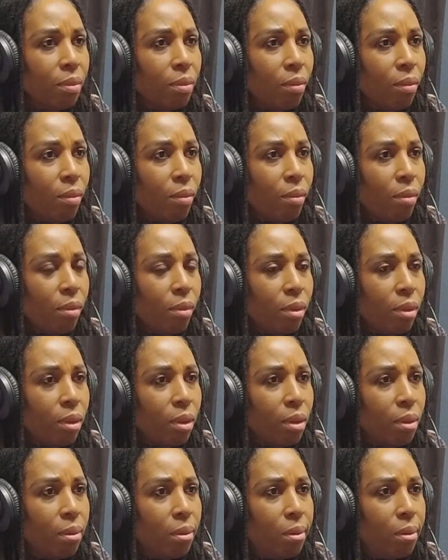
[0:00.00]
and
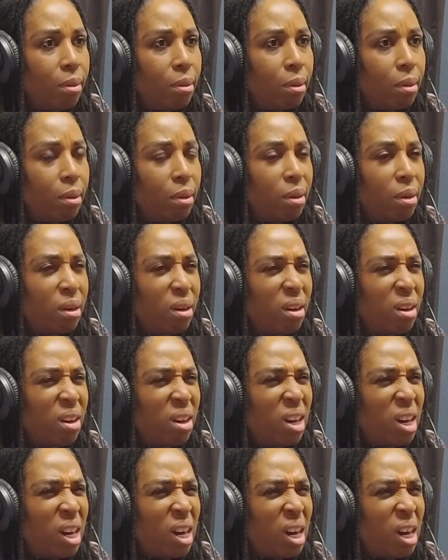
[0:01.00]
it just
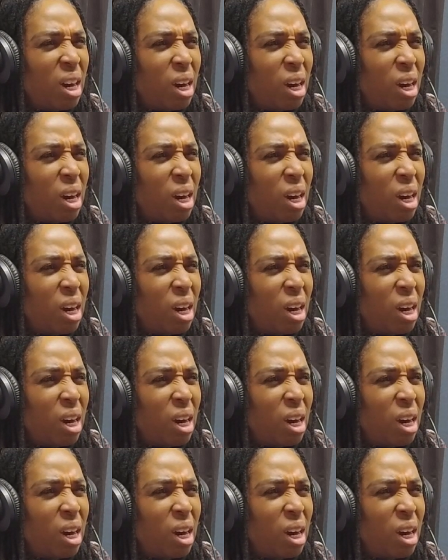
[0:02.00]
sucks its